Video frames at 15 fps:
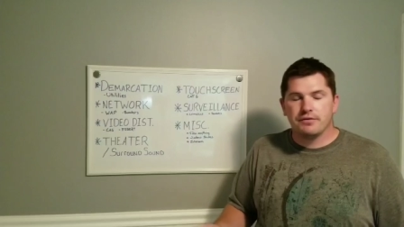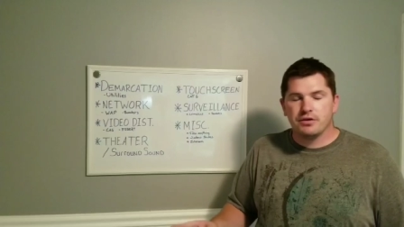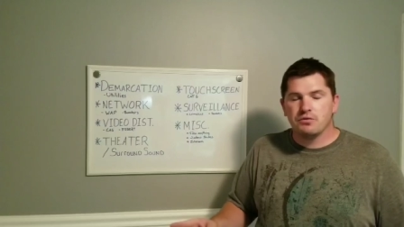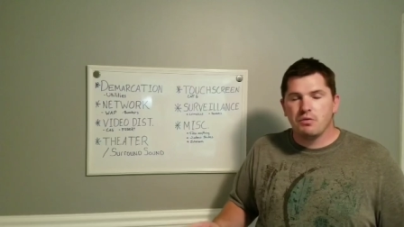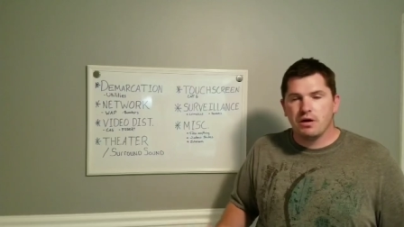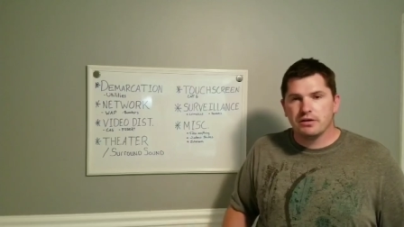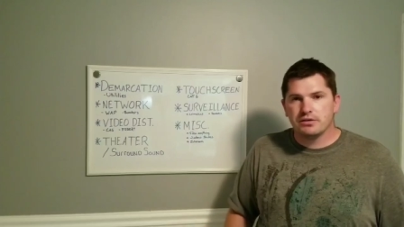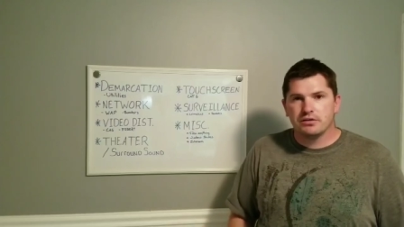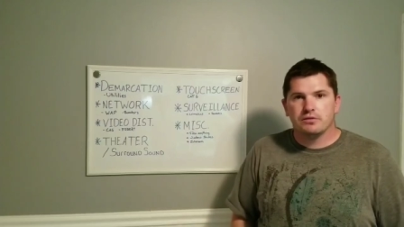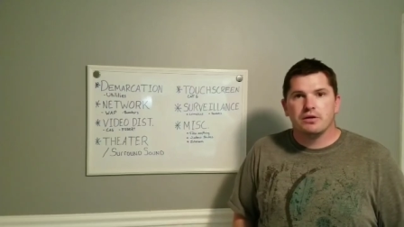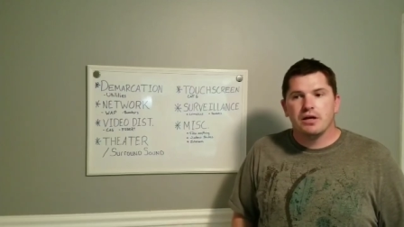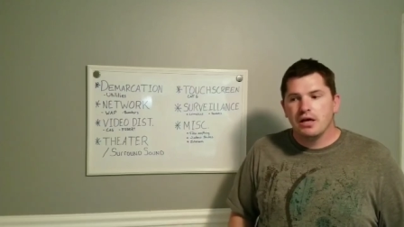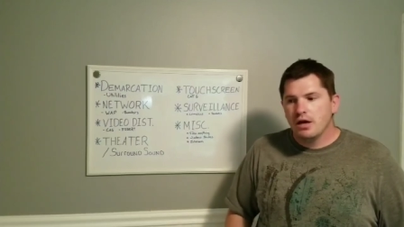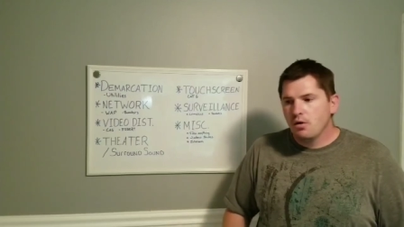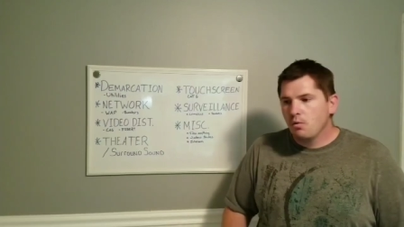you want to.
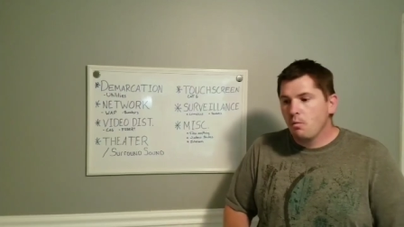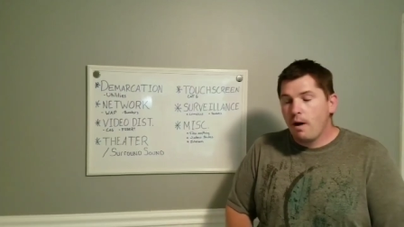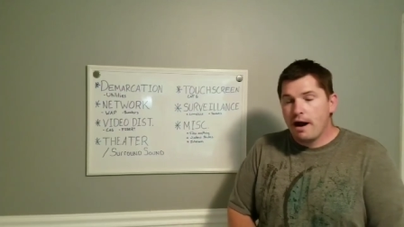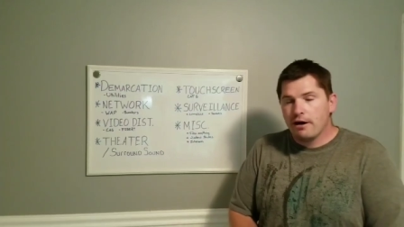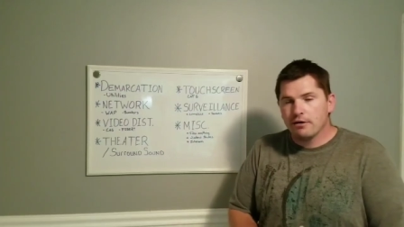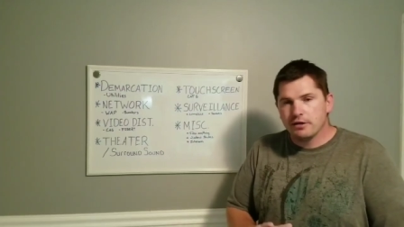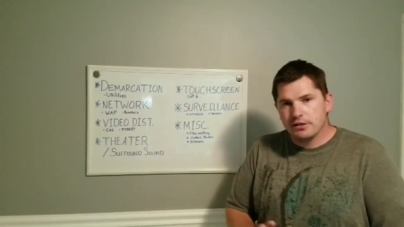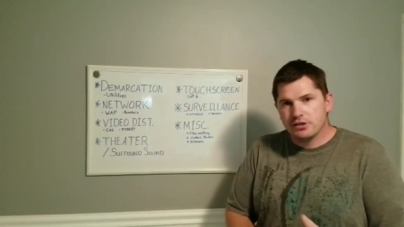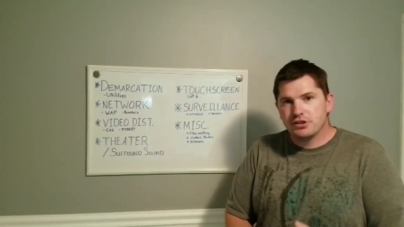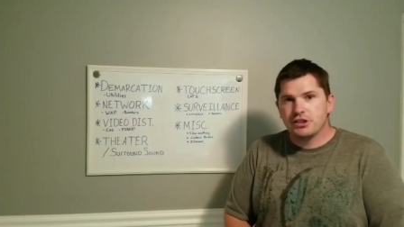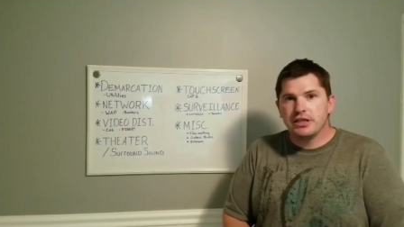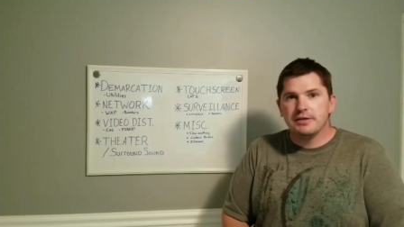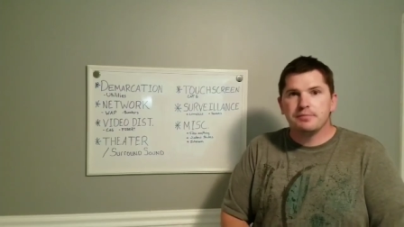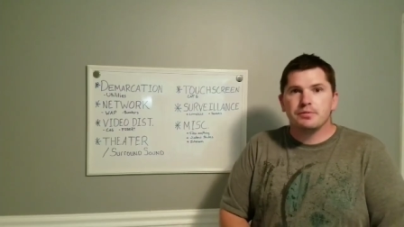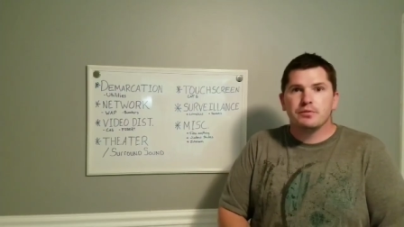Wire is
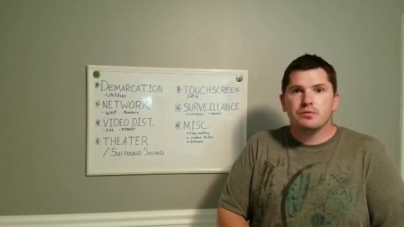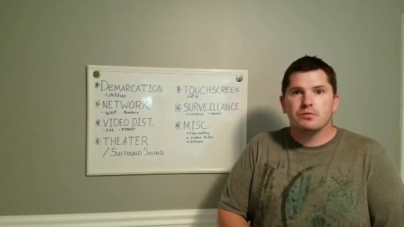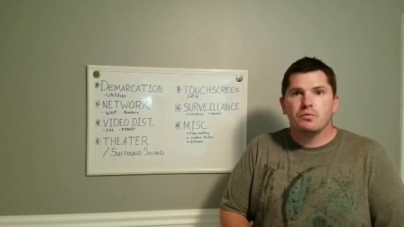cheap.